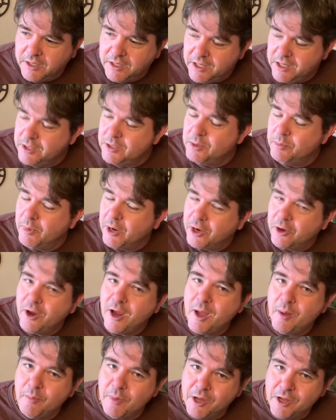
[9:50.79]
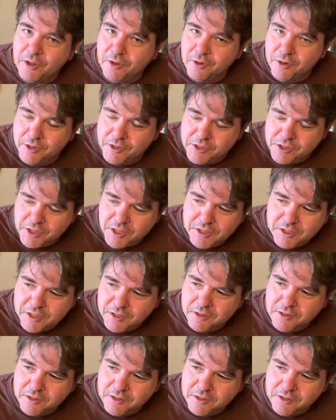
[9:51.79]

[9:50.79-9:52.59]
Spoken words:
did to my grandmother, and she